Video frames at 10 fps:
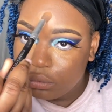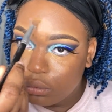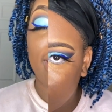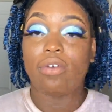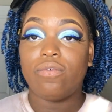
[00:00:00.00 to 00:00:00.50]

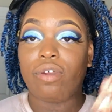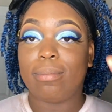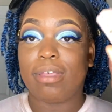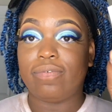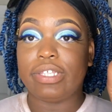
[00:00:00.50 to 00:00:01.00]
Now for
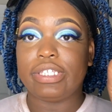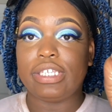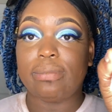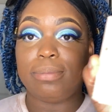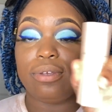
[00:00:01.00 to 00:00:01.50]
my
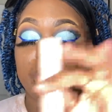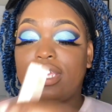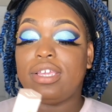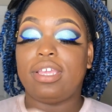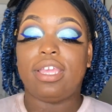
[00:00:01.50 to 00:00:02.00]
Fenty
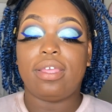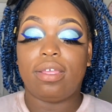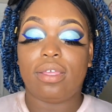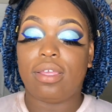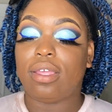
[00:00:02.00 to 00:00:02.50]
Beauty
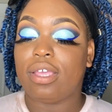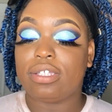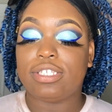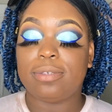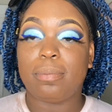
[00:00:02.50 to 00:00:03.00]

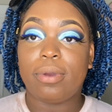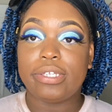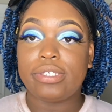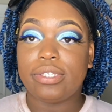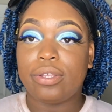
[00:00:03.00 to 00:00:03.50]

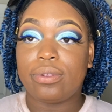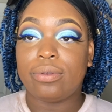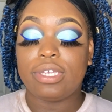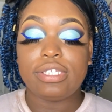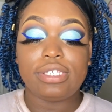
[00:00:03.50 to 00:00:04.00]

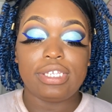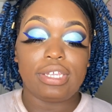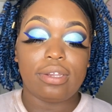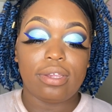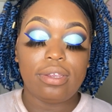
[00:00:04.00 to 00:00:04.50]
Espresso
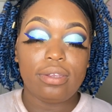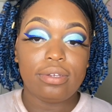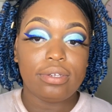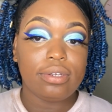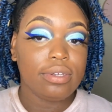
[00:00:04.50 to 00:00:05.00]
Concealer.
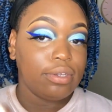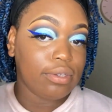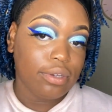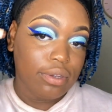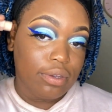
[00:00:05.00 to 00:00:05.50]

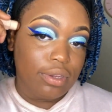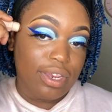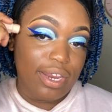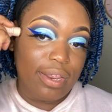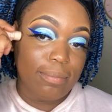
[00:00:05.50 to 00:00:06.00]

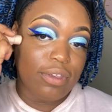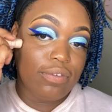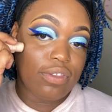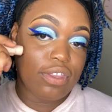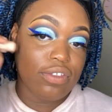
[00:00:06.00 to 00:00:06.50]
And I'm
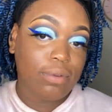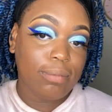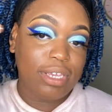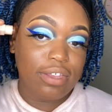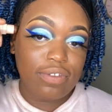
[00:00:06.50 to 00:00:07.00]
using this one
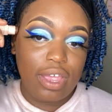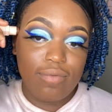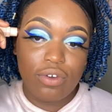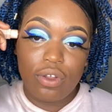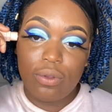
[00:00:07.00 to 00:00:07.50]
because I've
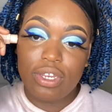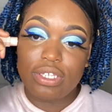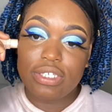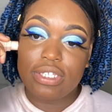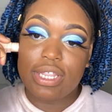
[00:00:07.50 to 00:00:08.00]

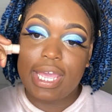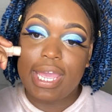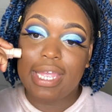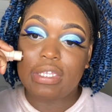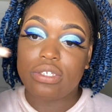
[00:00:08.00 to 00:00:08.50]
noticed
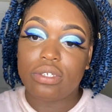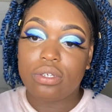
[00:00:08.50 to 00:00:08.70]
that